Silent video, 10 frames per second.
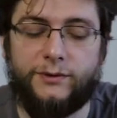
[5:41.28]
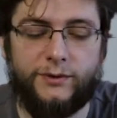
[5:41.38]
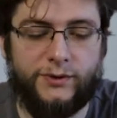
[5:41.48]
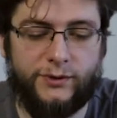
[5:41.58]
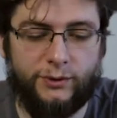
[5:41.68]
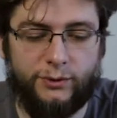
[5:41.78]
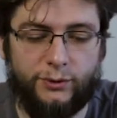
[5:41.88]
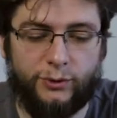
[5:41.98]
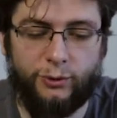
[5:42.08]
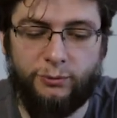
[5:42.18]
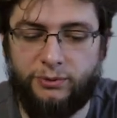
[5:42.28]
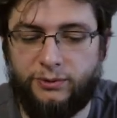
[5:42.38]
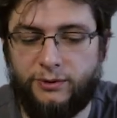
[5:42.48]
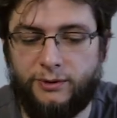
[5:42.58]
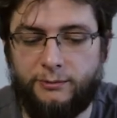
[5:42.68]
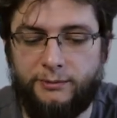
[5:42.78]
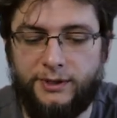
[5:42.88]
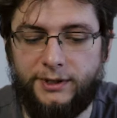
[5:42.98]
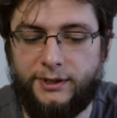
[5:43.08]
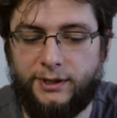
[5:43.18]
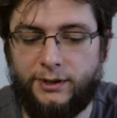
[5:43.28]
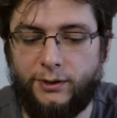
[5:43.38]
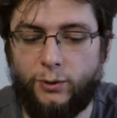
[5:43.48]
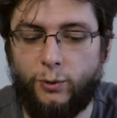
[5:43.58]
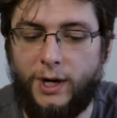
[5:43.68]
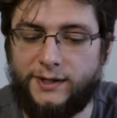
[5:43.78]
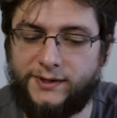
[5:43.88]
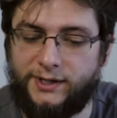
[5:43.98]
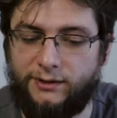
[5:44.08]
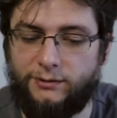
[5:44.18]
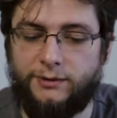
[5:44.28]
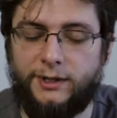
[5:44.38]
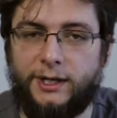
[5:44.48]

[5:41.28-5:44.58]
zrób mi łaskę,